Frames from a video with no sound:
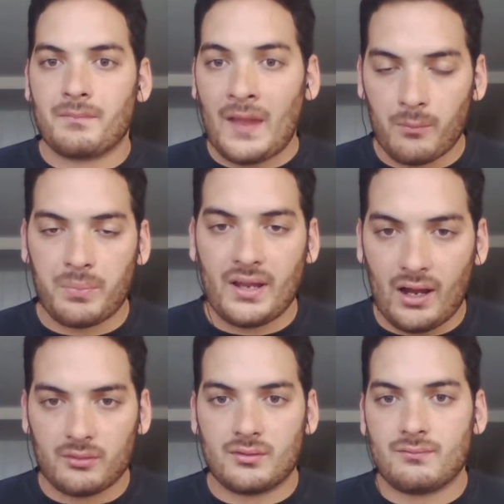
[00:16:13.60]
helping
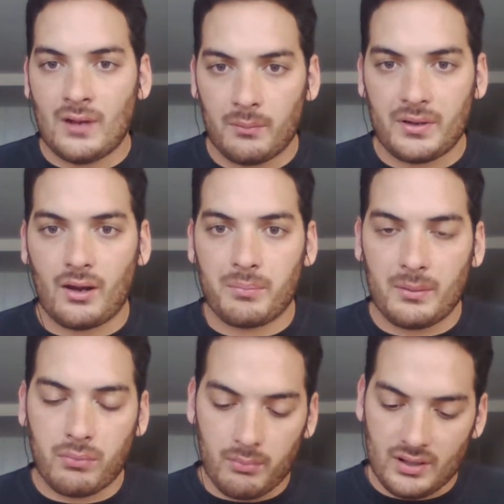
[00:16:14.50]
out
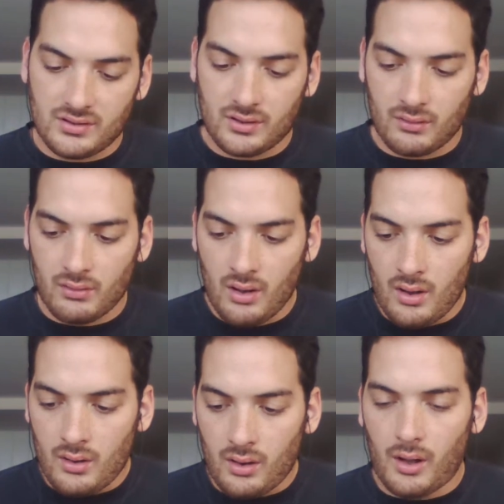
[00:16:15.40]
people, basically.
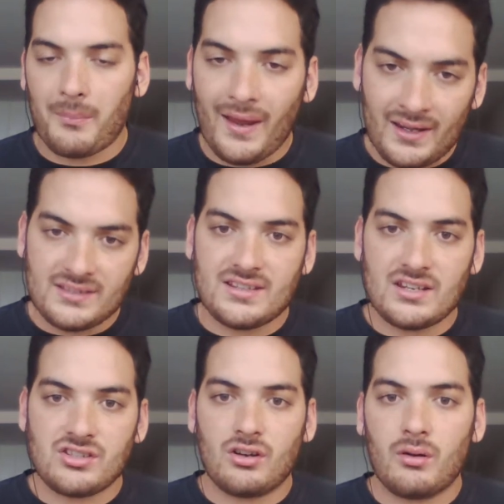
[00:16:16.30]
And he
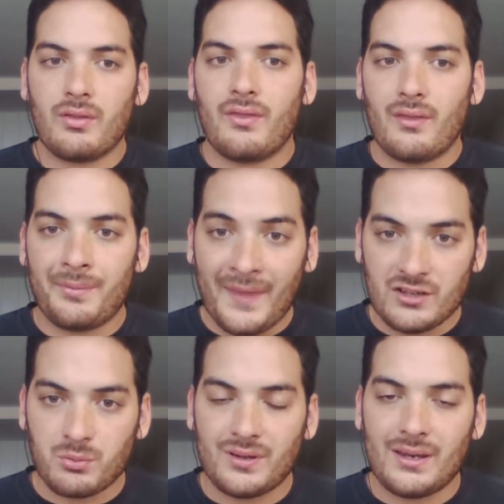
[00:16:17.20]
says
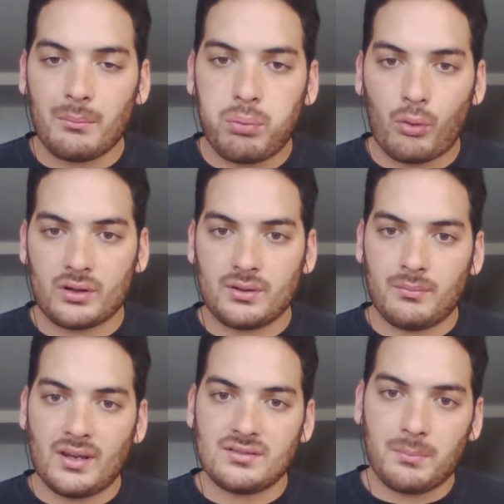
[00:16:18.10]
that's really
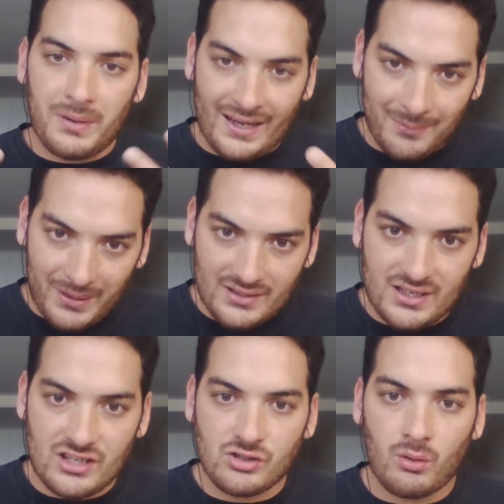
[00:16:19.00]
important, basically, because
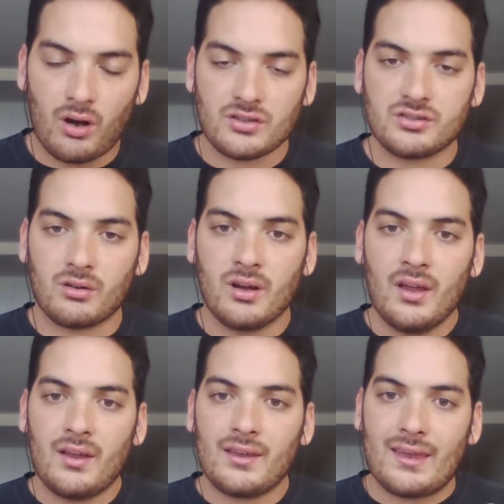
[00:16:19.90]
then you also
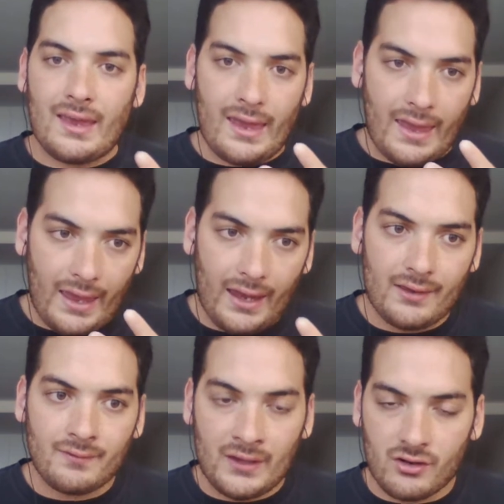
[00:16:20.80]

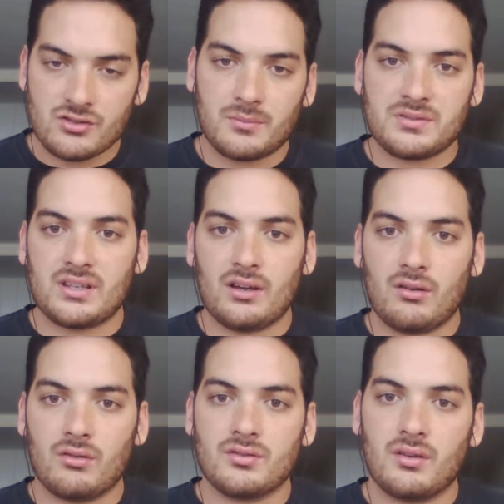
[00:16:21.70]
gain leadership
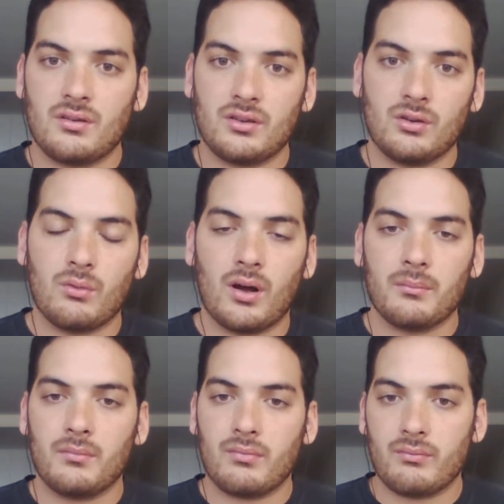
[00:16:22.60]
skills. You